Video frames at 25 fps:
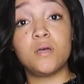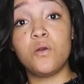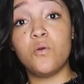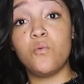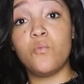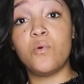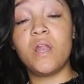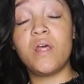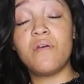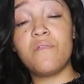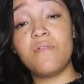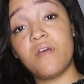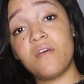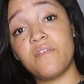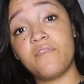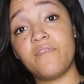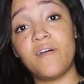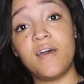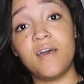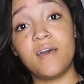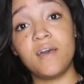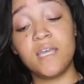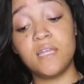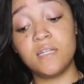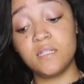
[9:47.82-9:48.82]
Whenever I
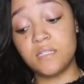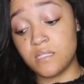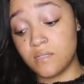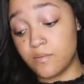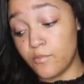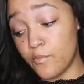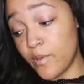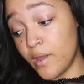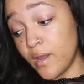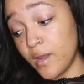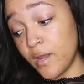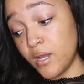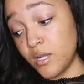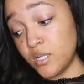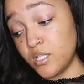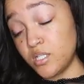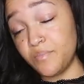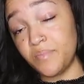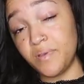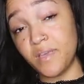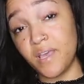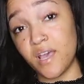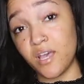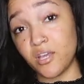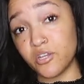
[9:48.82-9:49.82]
find somewhere to
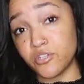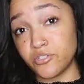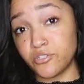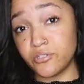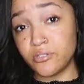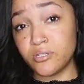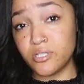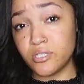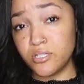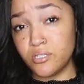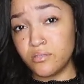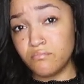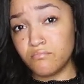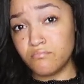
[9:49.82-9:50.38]
be extra